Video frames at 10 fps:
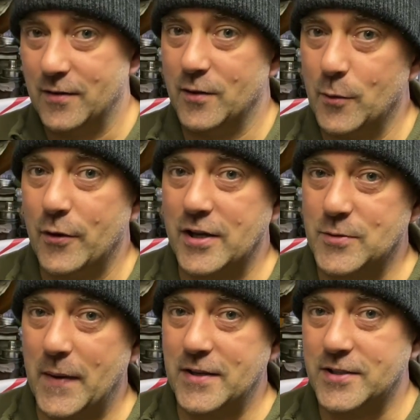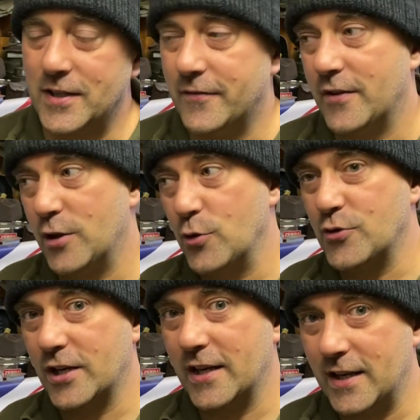the more expensive,
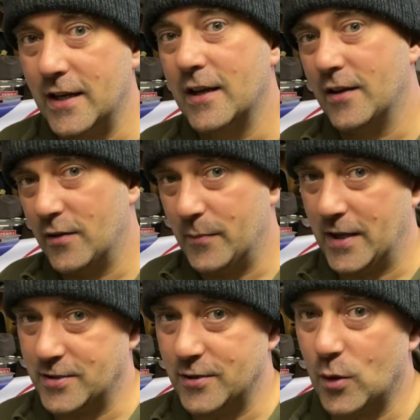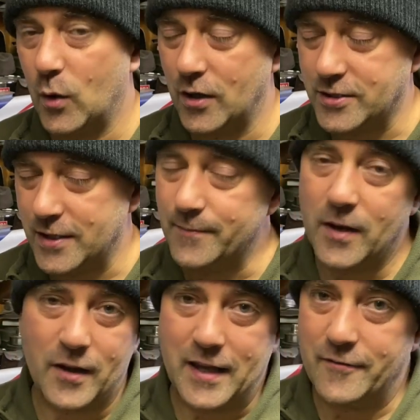usually the better the quality,
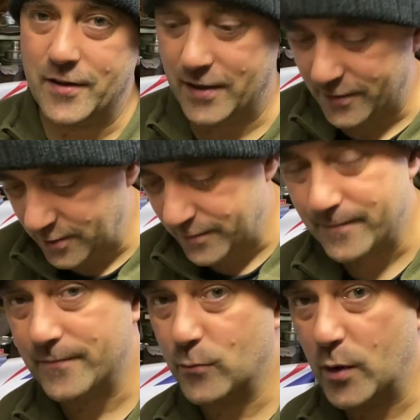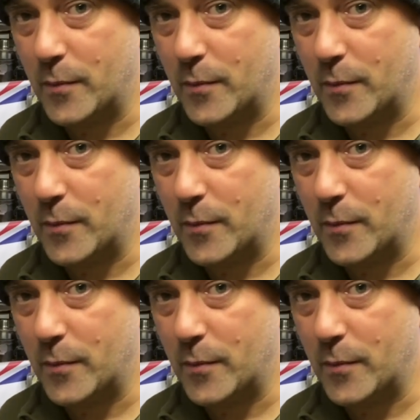like everything that we